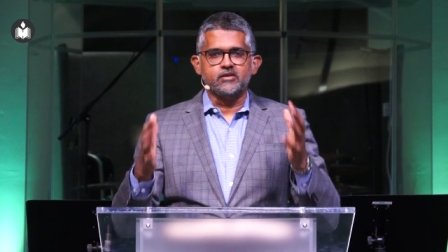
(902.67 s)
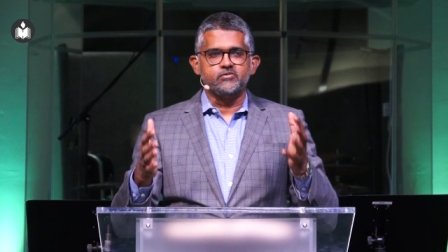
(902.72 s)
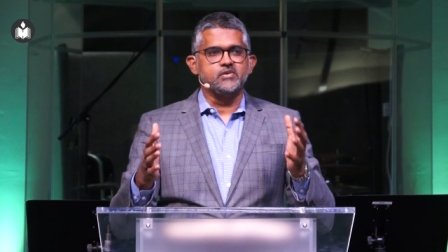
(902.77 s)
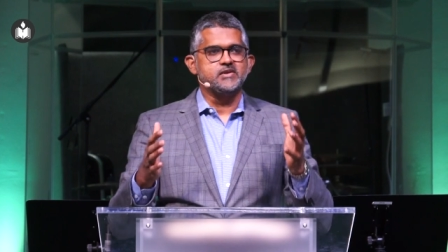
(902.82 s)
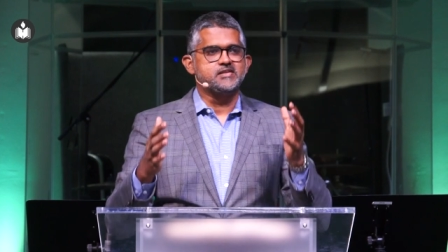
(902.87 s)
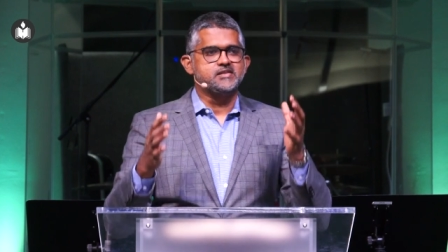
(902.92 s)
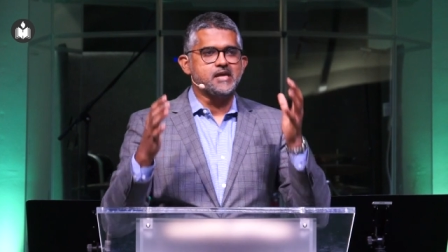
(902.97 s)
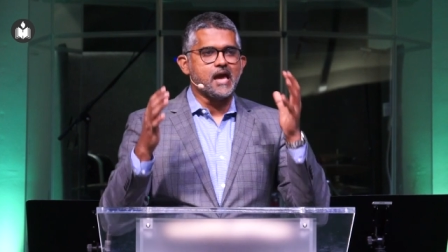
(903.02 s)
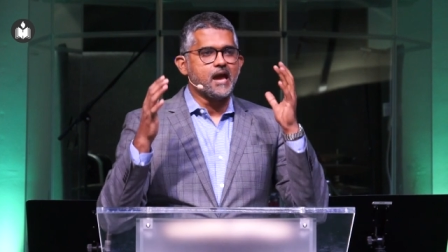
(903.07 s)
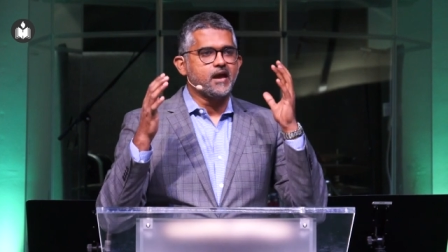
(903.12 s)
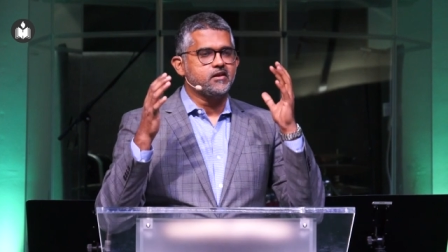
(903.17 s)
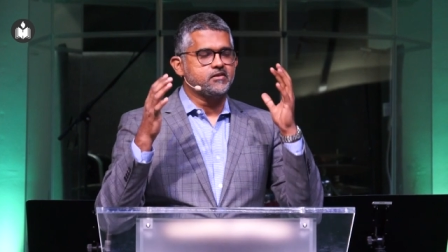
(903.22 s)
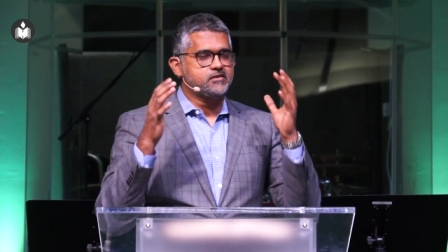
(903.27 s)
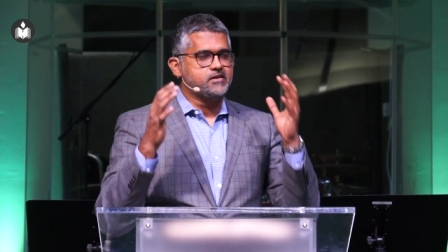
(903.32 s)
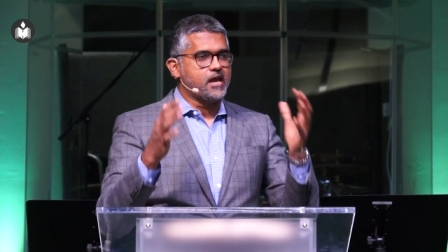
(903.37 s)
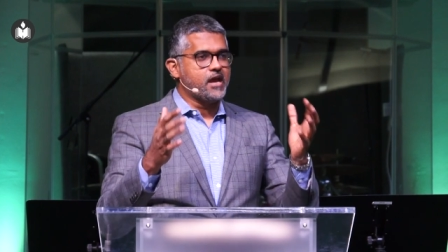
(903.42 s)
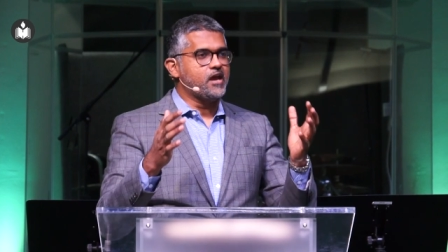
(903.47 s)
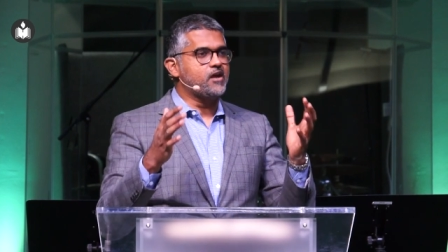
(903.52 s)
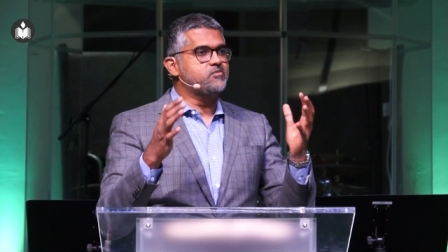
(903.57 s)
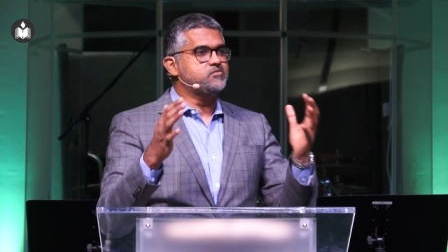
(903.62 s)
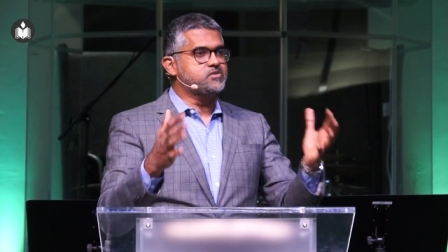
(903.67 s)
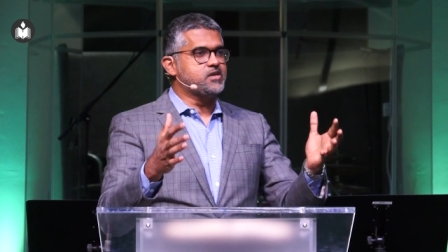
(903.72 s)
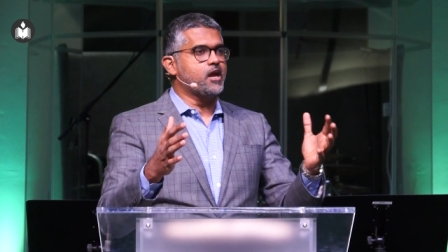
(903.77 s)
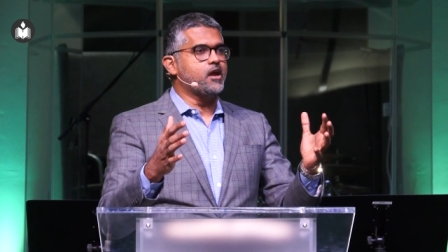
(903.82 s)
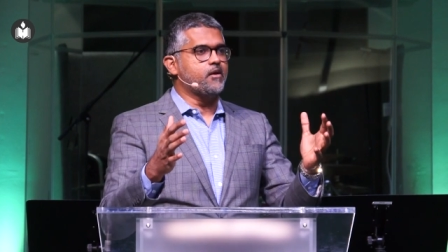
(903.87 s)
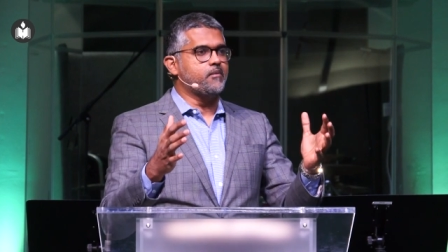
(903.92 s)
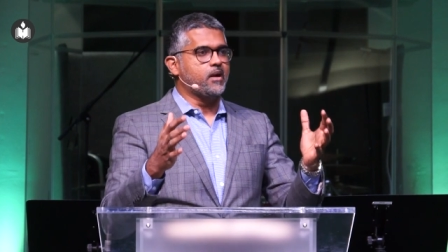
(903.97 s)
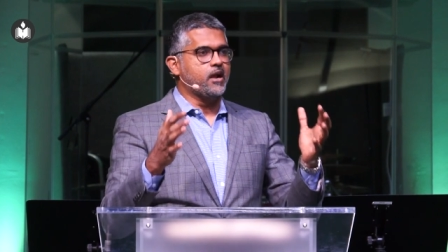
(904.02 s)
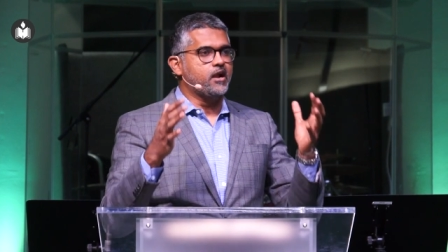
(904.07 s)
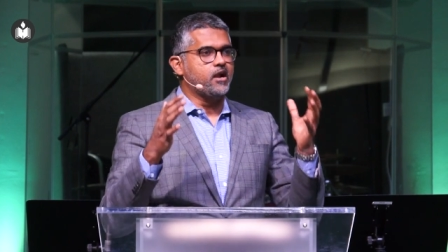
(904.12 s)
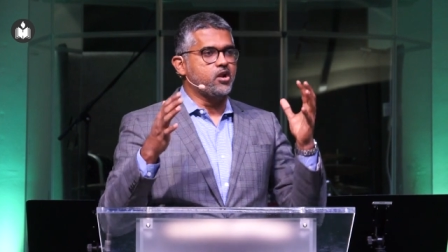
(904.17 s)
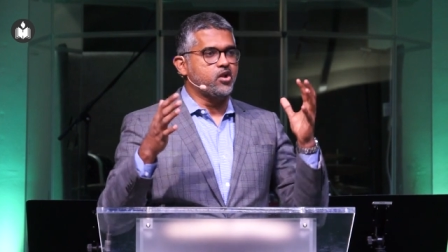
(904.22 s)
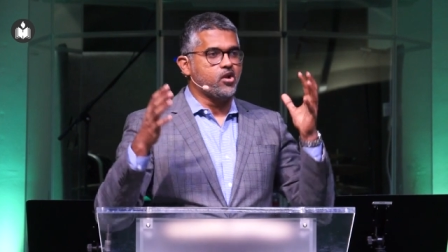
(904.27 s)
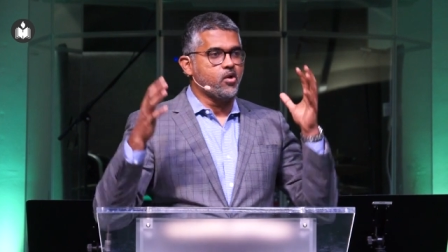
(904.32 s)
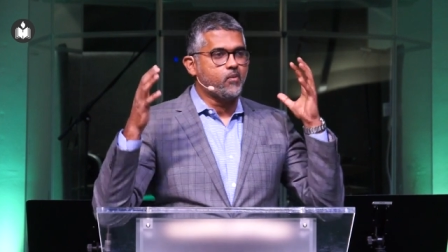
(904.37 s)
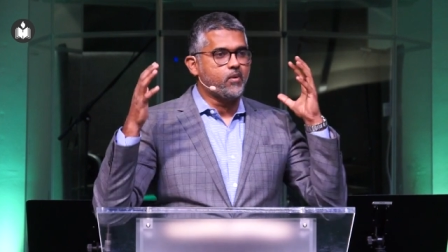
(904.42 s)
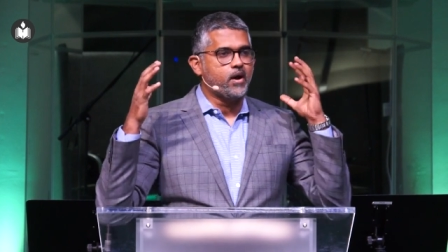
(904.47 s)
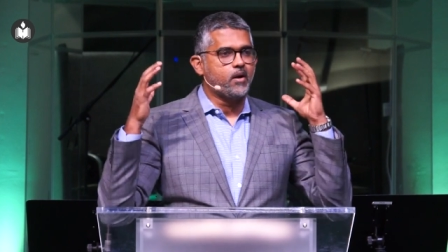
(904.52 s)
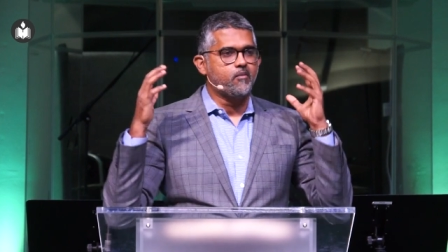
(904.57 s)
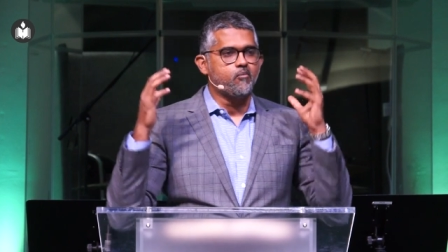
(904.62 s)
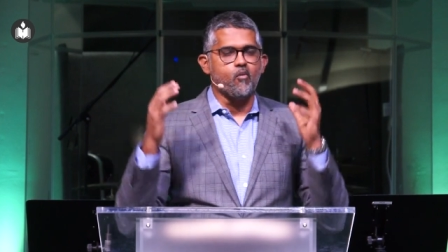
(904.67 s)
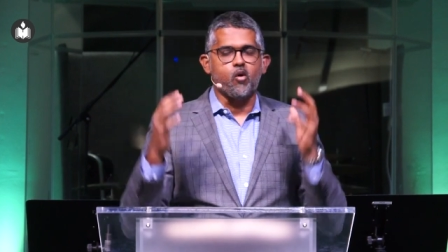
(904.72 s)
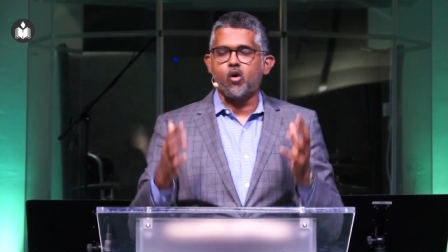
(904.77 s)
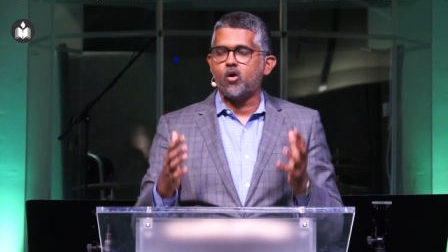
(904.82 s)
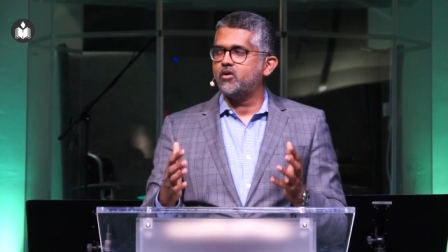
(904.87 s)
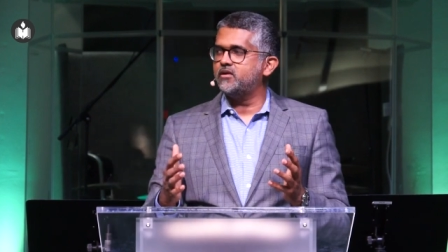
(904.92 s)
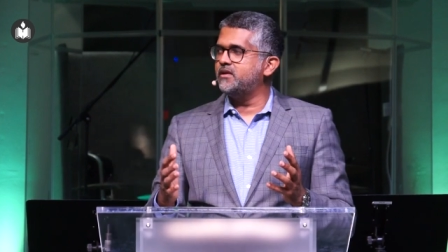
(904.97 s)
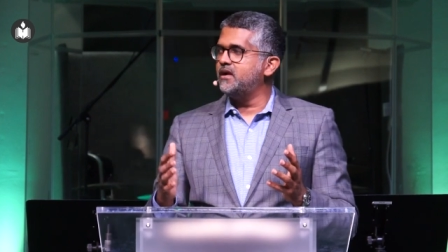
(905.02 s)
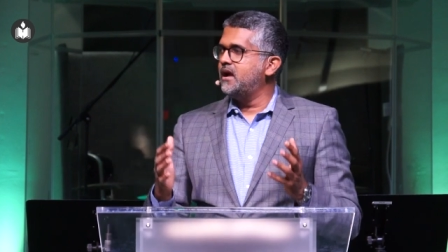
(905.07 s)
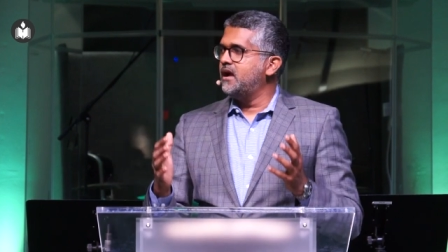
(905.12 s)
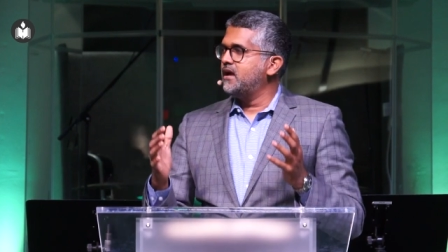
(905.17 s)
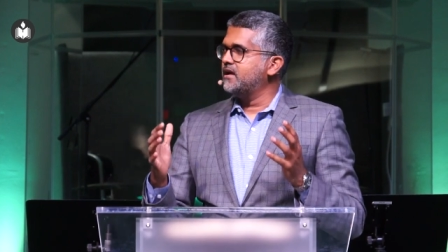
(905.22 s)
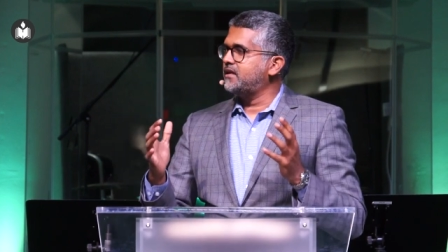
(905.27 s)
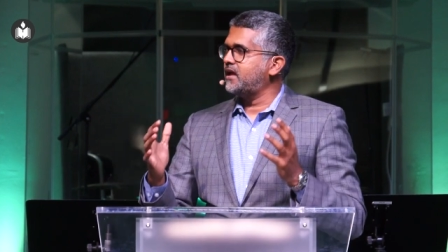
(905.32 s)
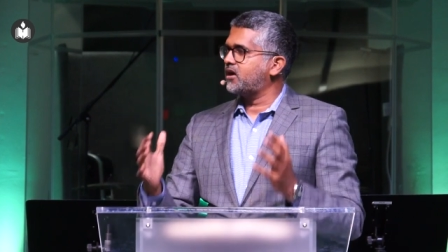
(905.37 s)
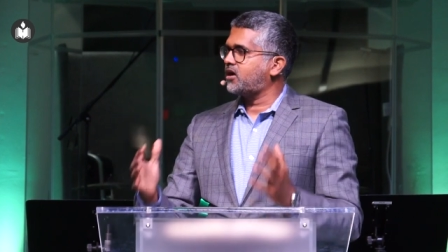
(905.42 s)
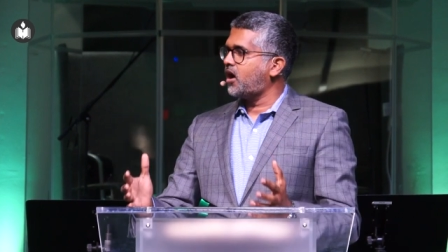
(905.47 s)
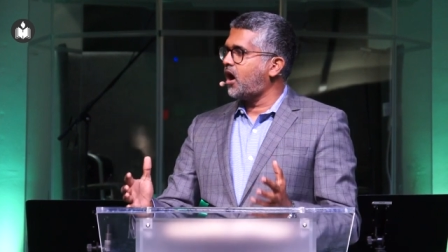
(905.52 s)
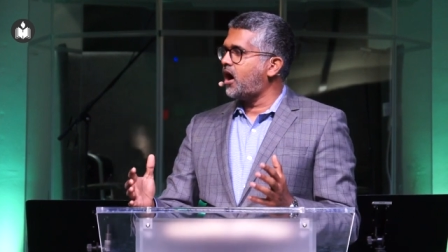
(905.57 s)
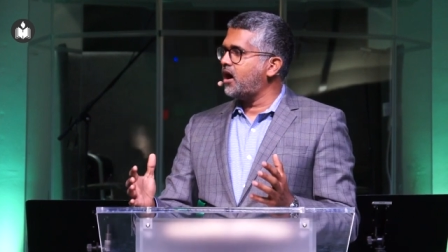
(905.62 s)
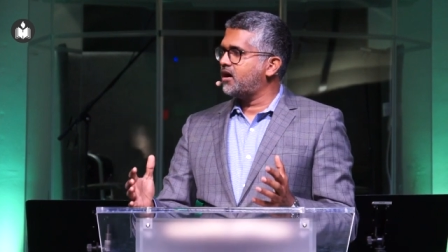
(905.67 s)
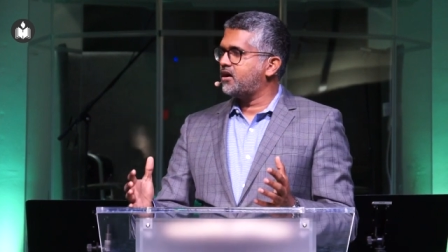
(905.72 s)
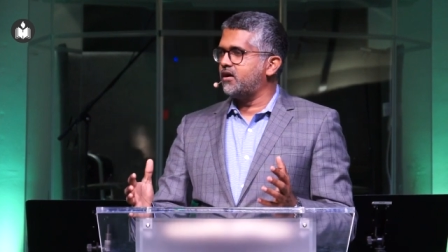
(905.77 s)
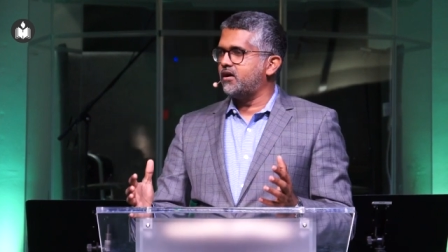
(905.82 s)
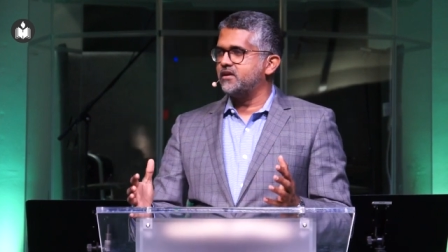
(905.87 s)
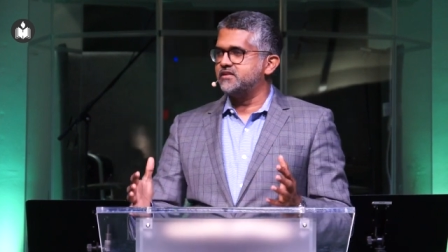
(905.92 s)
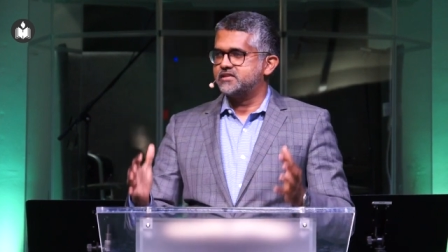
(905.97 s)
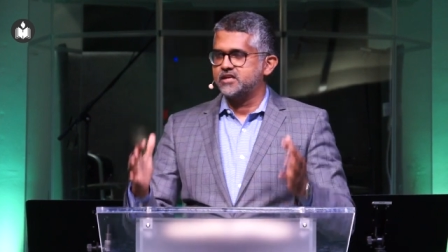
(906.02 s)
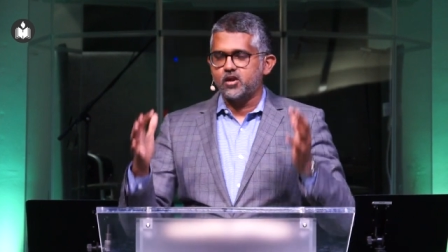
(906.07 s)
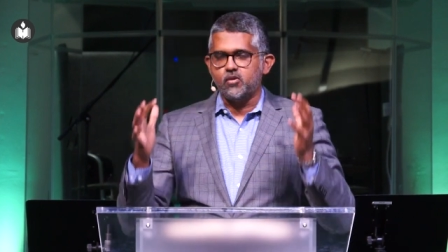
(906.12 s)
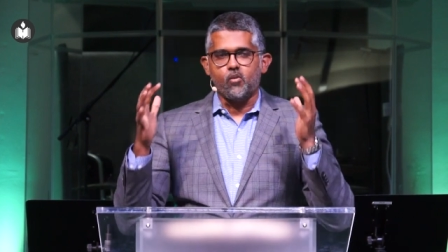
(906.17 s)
As we sang, Jayam, Jayam, Hallelujah, we're more than conquerors.